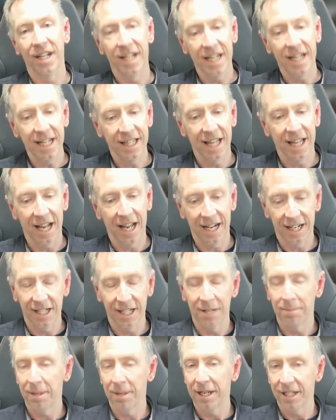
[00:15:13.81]
need that
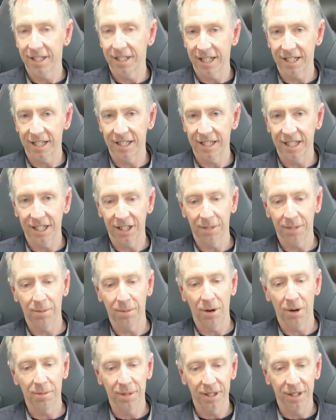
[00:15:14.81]
independent testing at the
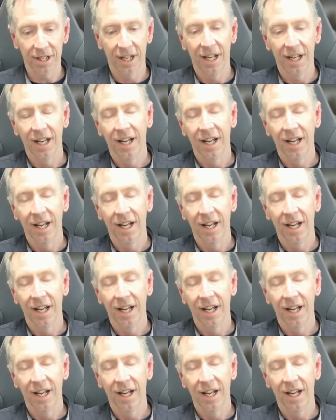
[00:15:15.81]
moment,